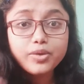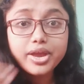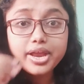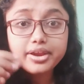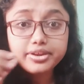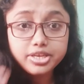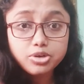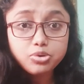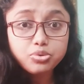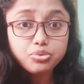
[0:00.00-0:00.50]

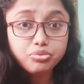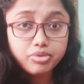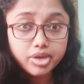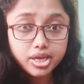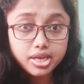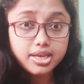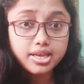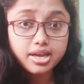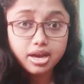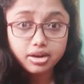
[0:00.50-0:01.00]
where you
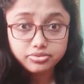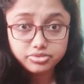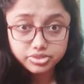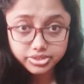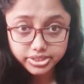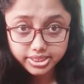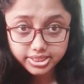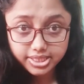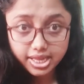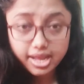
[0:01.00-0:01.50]
really
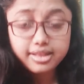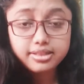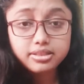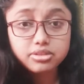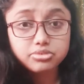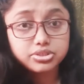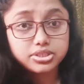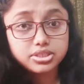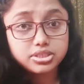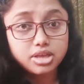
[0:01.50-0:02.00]
understand
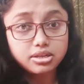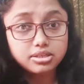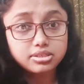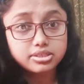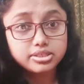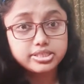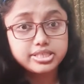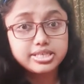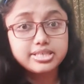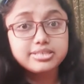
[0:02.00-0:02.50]
those
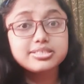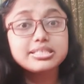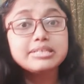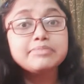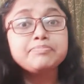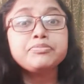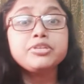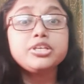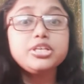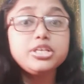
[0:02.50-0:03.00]
subtleties,
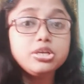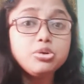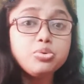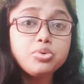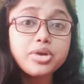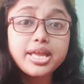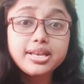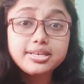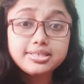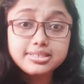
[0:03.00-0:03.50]
you
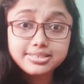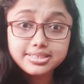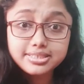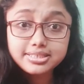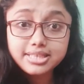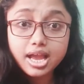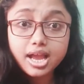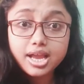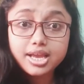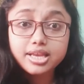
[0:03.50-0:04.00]
can
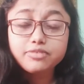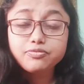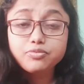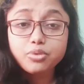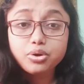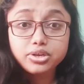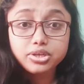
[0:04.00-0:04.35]
decide for